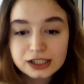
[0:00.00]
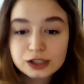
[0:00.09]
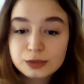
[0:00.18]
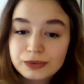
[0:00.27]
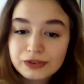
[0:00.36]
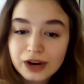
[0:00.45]

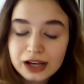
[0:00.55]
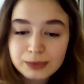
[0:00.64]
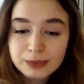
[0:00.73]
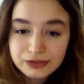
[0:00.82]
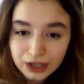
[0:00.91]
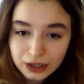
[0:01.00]
provide my
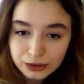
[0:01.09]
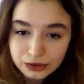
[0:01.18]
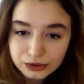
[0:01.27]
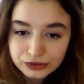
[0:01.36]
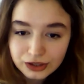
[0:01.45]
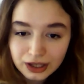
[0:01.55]
fellow youth
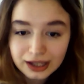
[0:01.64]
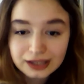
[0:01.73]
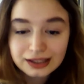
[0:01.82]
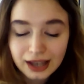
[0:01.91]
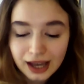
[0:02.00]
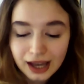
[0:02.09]
delegate Lara
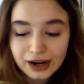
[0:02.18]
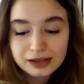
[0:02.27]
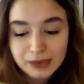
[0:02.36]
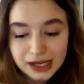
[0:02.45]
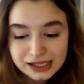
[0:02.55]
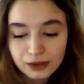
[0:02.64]
and myself